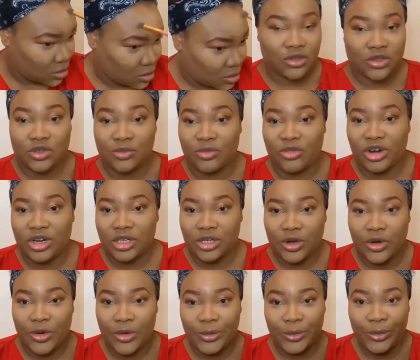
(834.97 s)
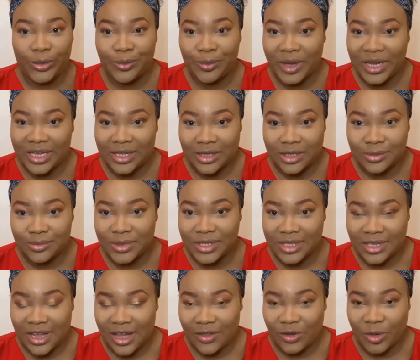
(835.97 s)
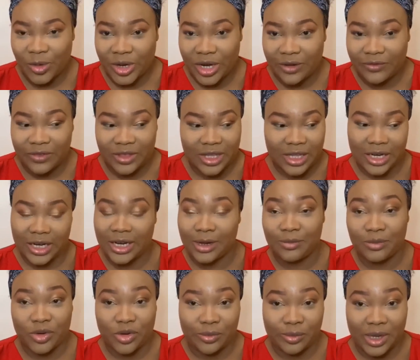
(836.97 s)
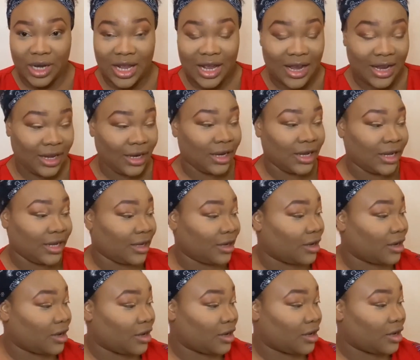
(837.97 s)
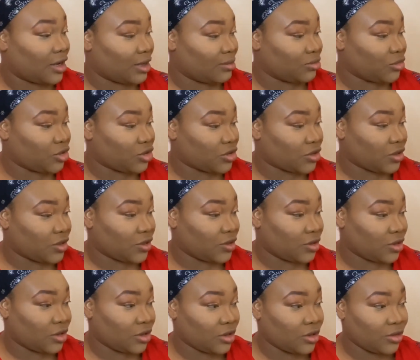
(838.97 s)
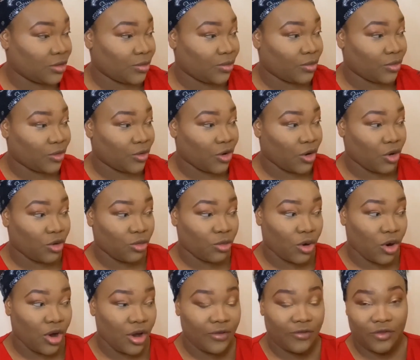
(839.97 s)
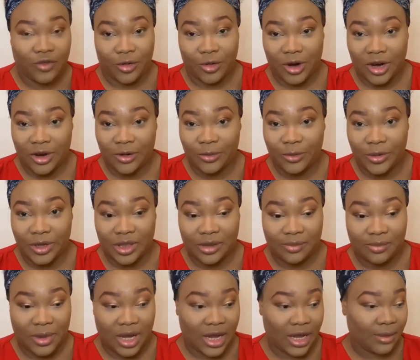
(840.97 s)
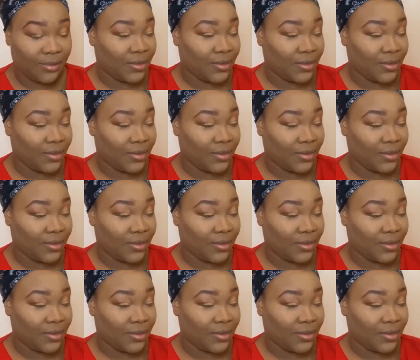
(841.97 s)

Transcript: To bring the whole makeup together and everything, and then put my highlight, I'm just gonna go over it with my